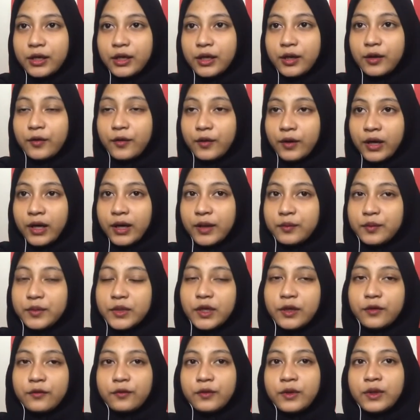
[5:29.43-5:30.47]
crime
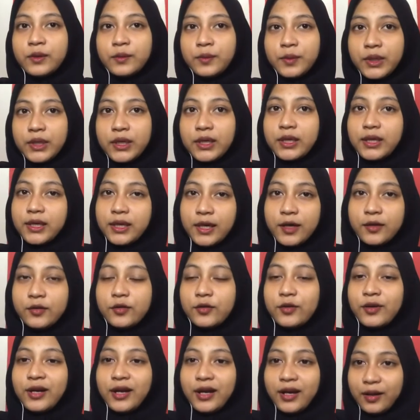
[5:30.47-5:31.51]
that will be get
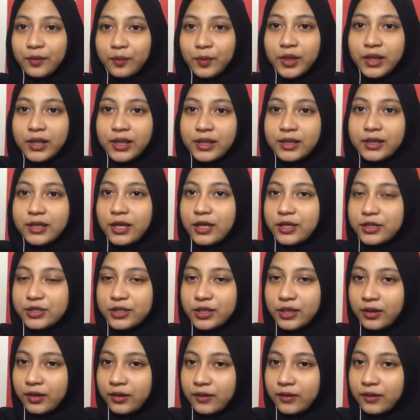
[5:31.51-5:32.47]
rehabilitation.